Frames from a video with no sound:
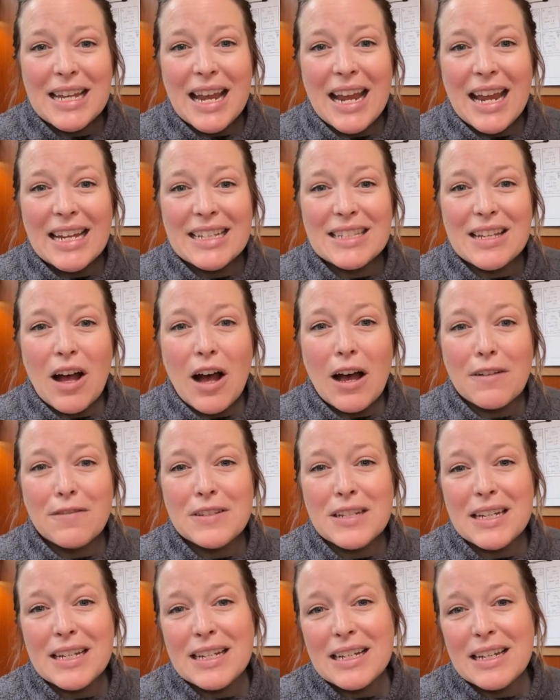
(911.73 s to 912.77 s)
it's
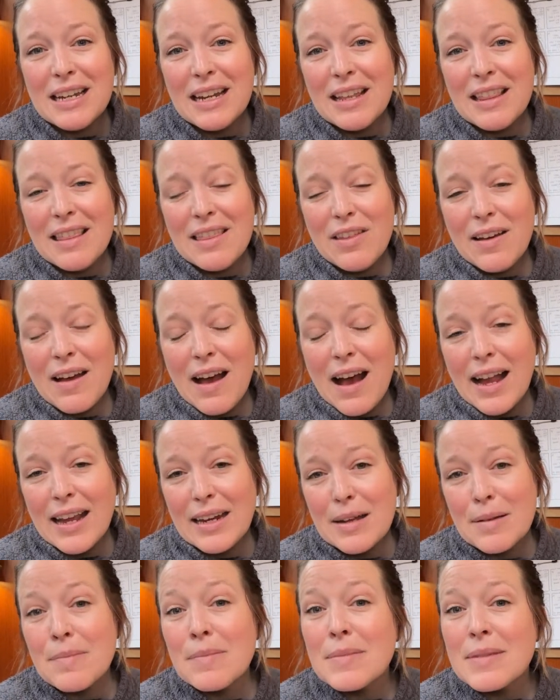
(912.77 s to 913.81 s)
often the
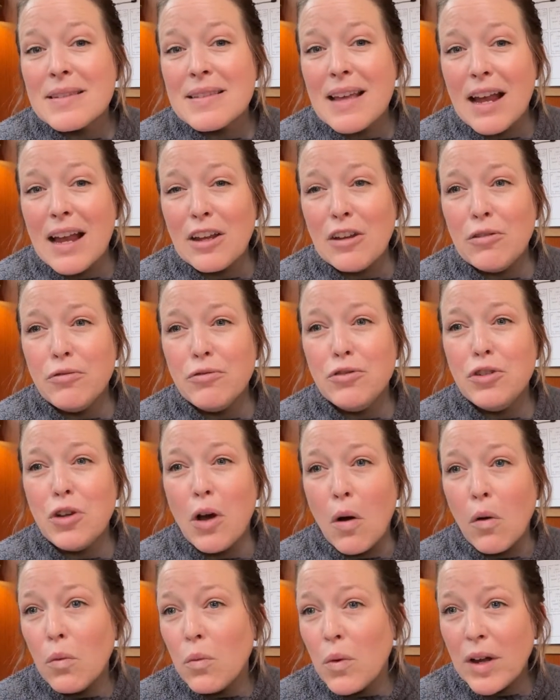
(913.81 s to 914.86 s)
items that you
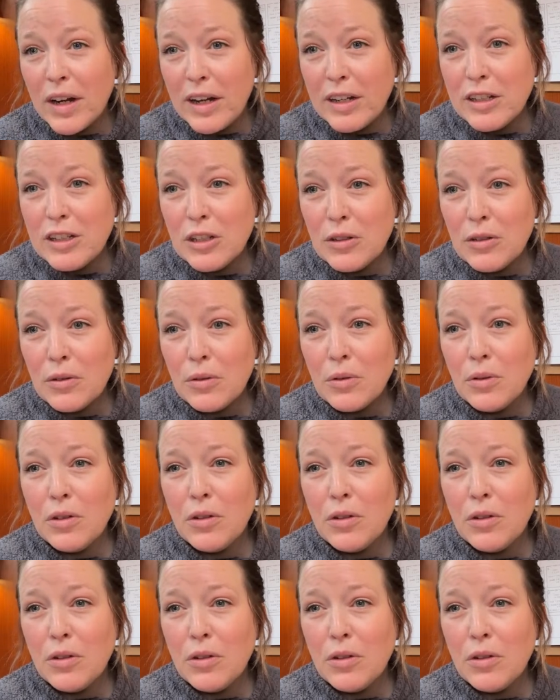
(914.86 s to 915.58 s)
don't want to do,